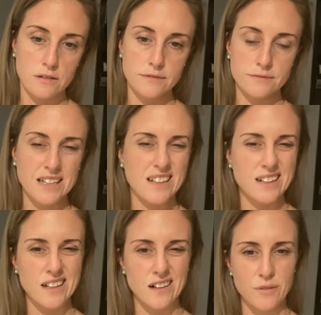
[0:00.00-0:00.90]

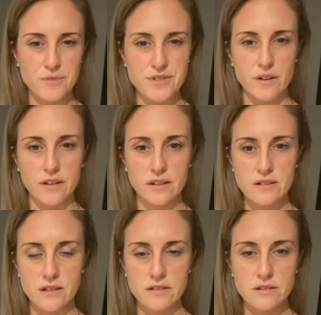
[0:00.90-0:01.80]
Yeah, I'm slightly
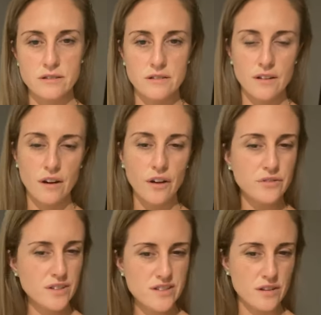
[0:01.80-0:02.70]
censored.
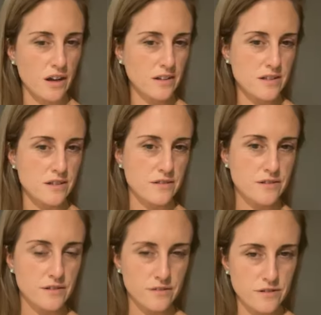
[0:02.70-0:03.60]
Only slightly
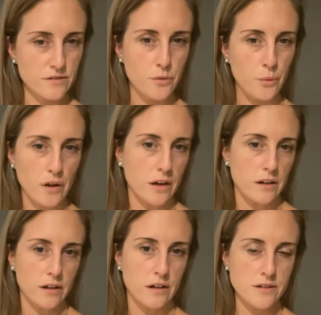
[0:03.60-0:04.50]
censored. I don't know why.
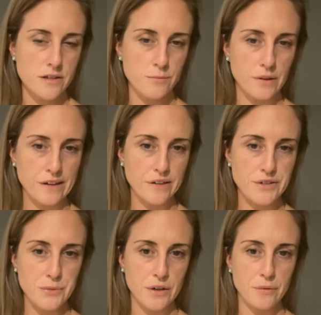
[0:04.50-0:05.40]
Like, I say plenty of
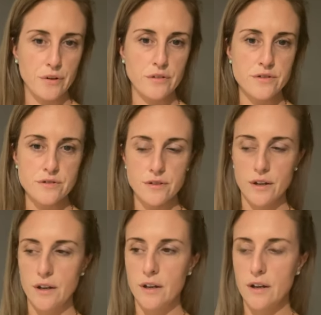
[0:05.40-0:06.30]
swear words.
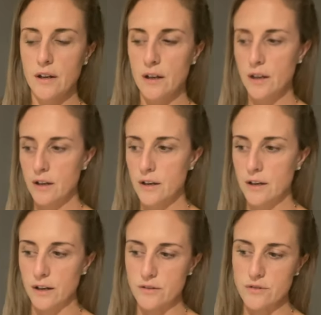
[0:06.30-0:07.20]

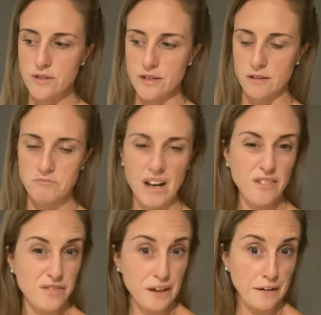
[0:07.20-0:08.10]
Interesting. How
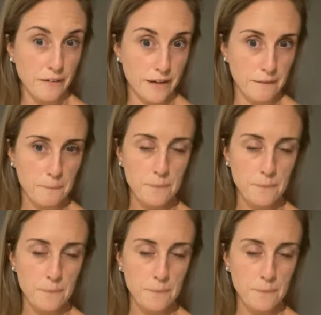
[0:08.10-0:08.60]
flattering.